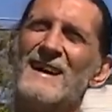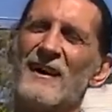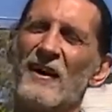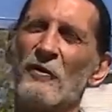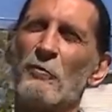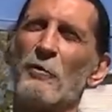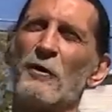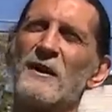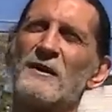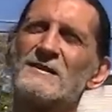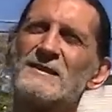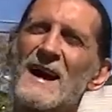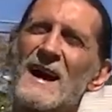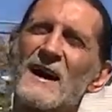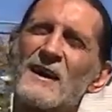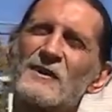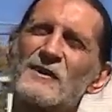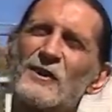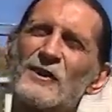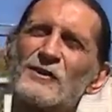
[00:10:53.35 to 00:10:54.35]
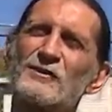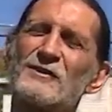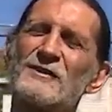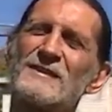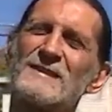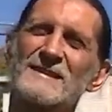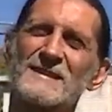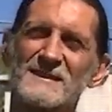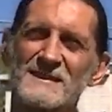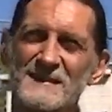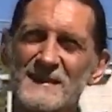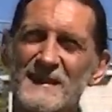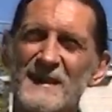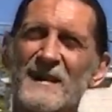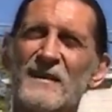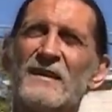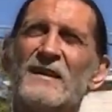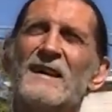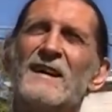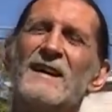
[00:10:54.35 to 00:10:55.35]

everybody's out of groceries because uh, then